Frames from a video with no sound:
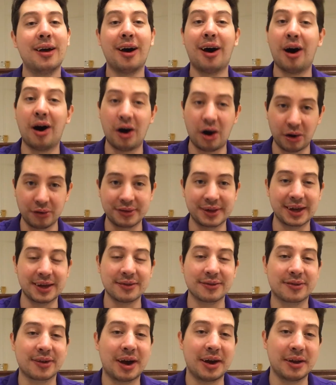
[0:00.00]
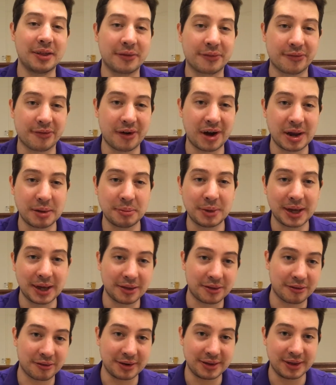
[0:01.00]
are on the inside of the frame,
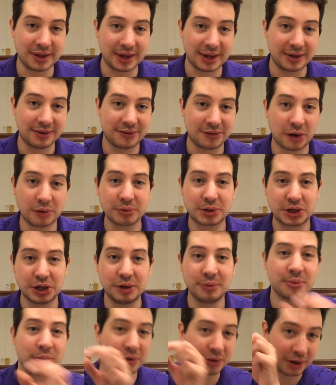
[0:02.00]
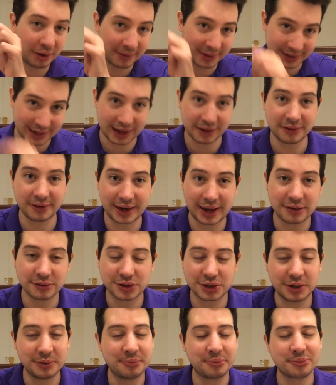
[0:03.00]
either in the top tube or going down the down
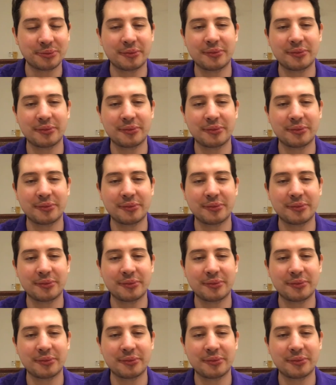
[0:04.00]
tube,